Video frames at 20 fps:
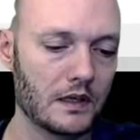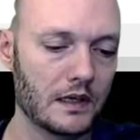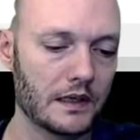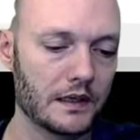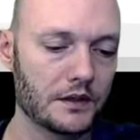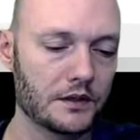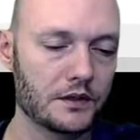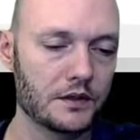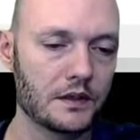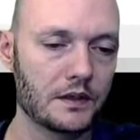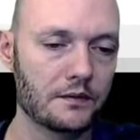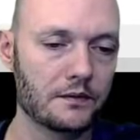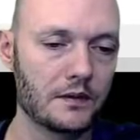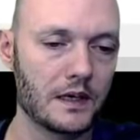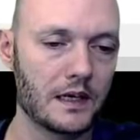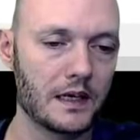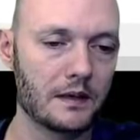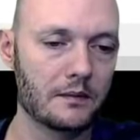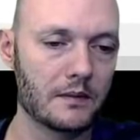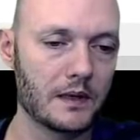just
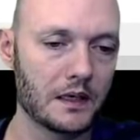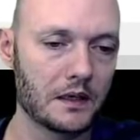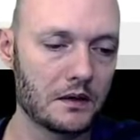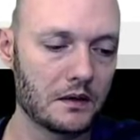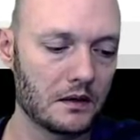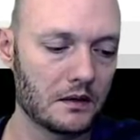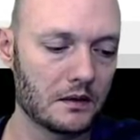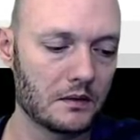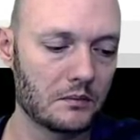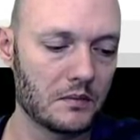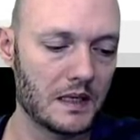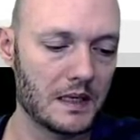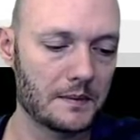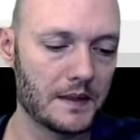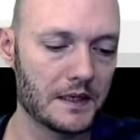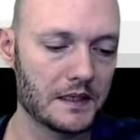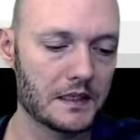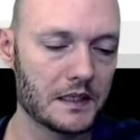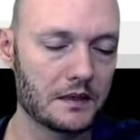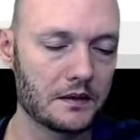divide my color by my
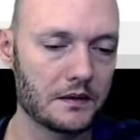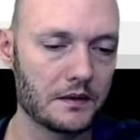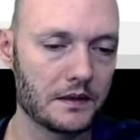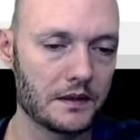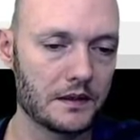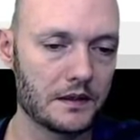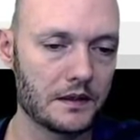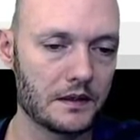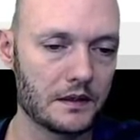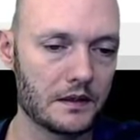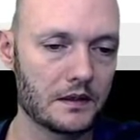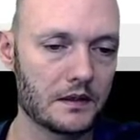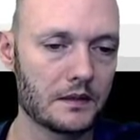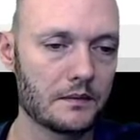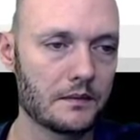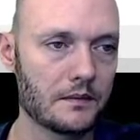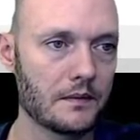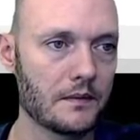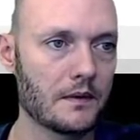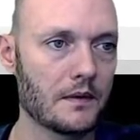center distance
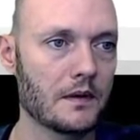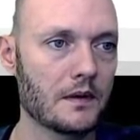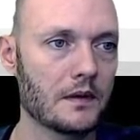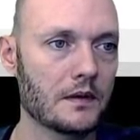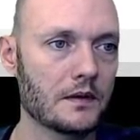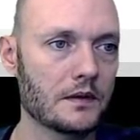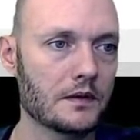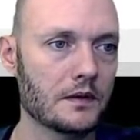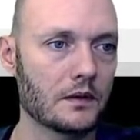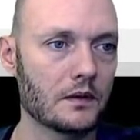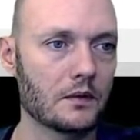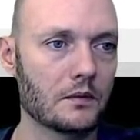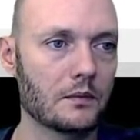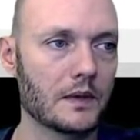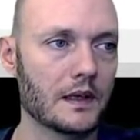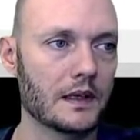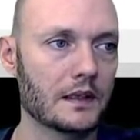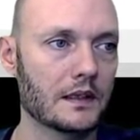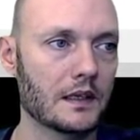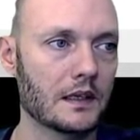to
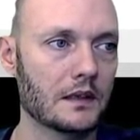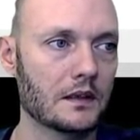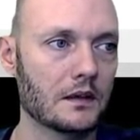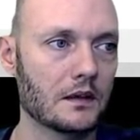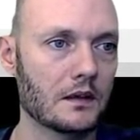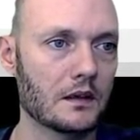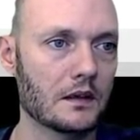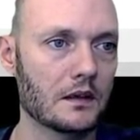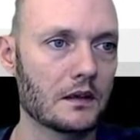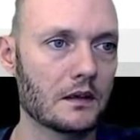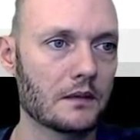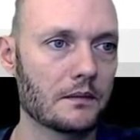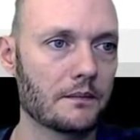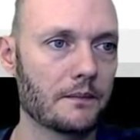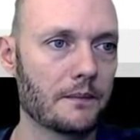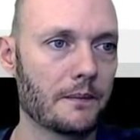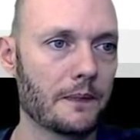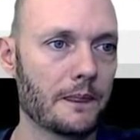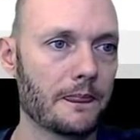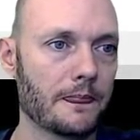make that darker.
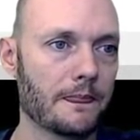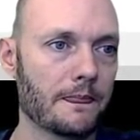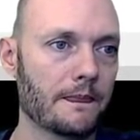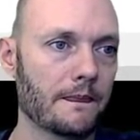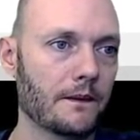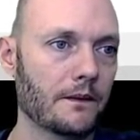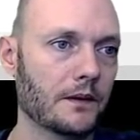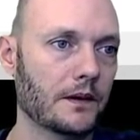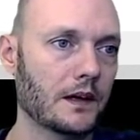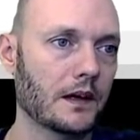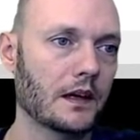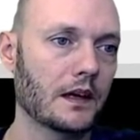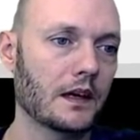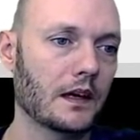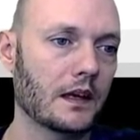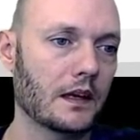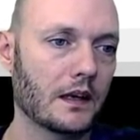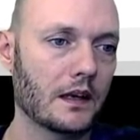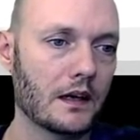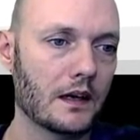Okay,
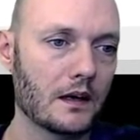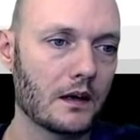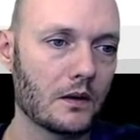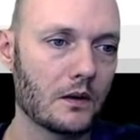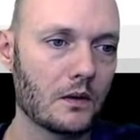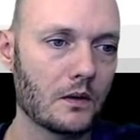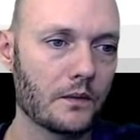and now,